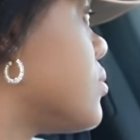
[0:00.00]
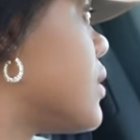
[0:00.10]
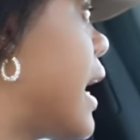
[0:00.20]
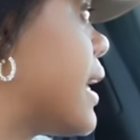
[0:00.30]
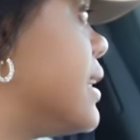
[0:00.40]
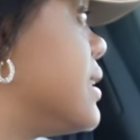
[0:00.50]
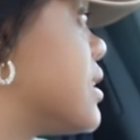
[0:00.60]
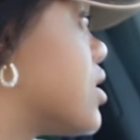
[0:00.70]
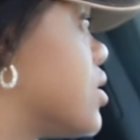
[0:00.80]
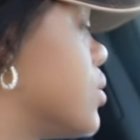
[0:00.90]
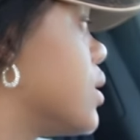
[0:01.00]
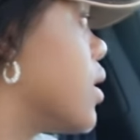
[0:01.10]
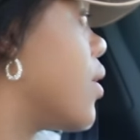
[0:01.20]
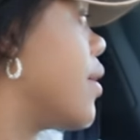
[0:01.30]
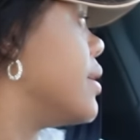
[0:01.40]
I cleaned his
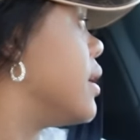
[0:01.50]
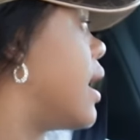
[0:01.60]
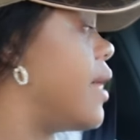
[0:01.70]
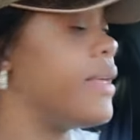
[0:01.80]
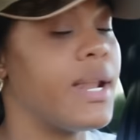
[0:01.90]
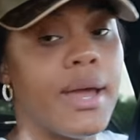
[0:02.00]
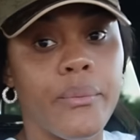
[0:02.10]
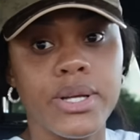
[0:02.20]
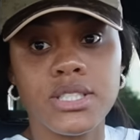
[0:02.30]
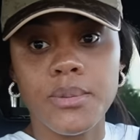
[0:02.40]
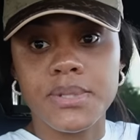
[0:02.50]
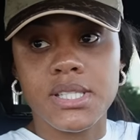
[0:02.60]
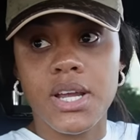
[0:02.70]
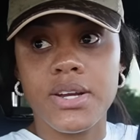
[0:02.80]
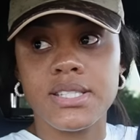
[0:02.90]
studio. And then I went
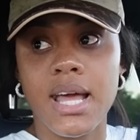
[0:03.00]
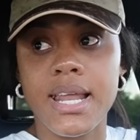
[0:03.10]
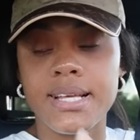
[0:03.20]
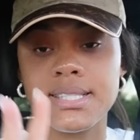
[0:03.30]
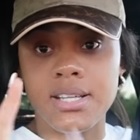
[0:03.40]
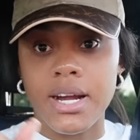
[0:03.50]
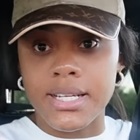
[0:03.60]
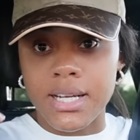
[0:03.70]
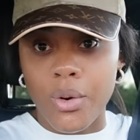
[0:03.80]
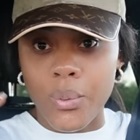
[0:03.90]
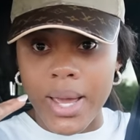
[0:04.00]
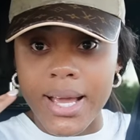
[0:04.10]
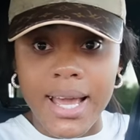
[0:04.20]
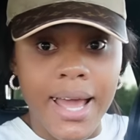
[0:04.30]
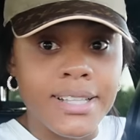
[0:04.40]
upstairs and I started a
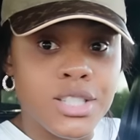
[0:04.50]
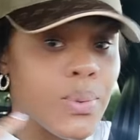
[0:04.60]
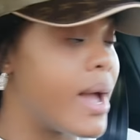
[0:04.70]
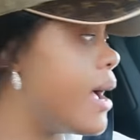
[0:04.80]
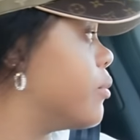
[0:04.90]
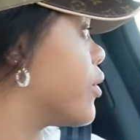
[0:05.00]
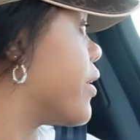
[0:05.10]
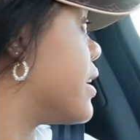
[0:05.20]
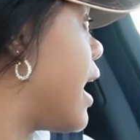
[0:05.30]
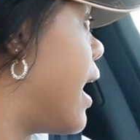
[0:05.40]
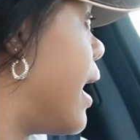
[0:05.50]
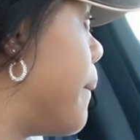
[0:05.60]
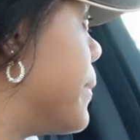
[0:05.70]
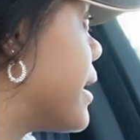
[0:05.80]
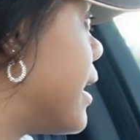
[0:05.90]
wig. Hence why I'm wearing a
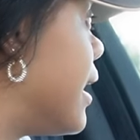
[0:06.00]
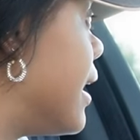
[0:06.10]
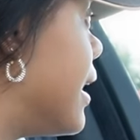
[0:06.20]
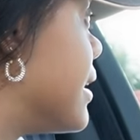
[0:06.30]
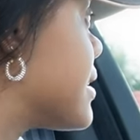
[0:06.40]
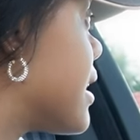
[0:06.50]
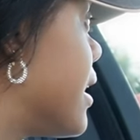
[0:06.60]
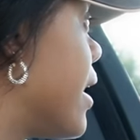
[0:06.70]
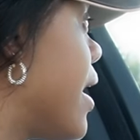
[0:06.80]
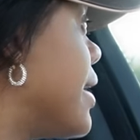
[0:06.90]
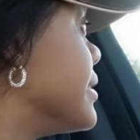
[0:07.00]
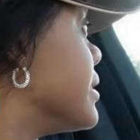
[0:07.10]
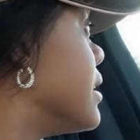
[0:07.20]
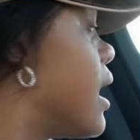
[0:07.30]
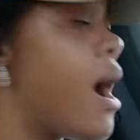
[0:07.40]
hat because
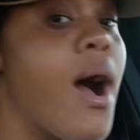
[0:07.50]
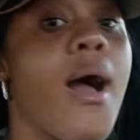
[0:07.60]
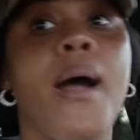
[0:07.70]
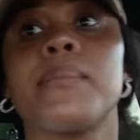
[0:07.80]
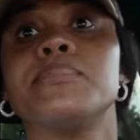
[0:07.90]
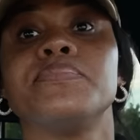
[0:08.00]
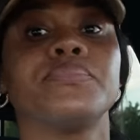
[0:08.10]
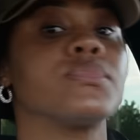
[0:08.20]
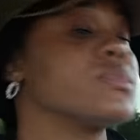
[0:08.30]
um,